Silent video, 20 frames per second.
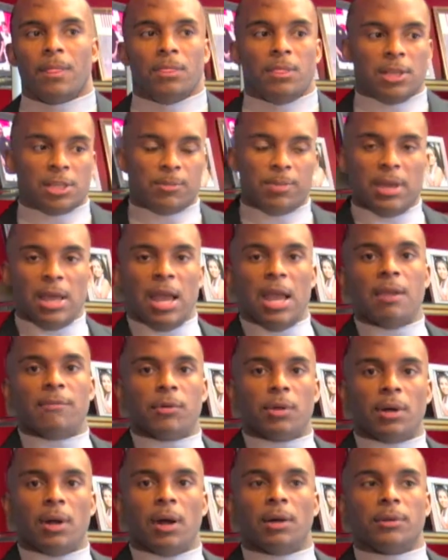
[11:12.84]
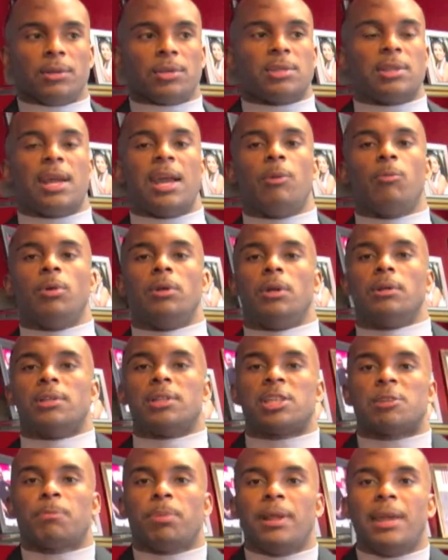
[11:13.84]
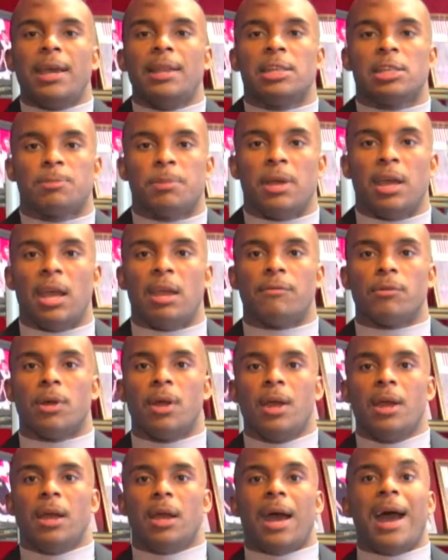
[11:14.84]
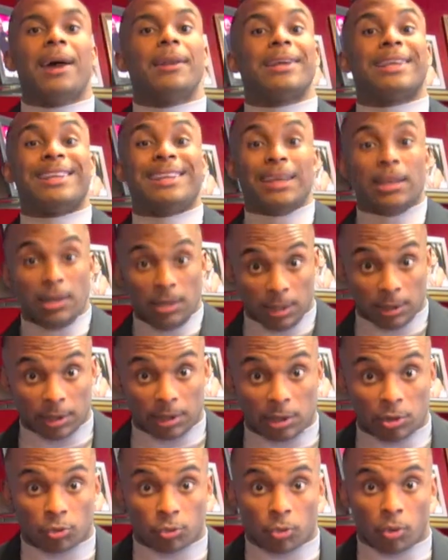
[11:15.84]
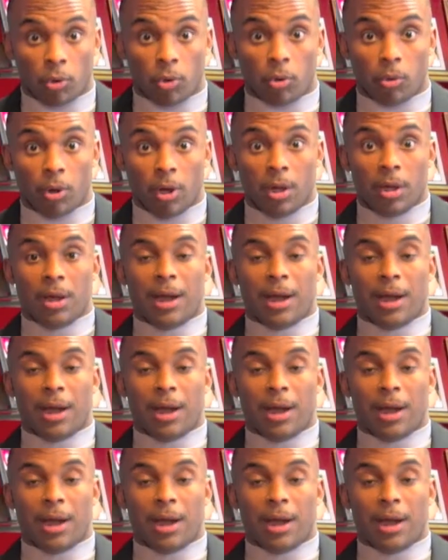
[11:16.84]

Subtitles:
this behavior, understand when they're displaying this behavior and how to get it under control,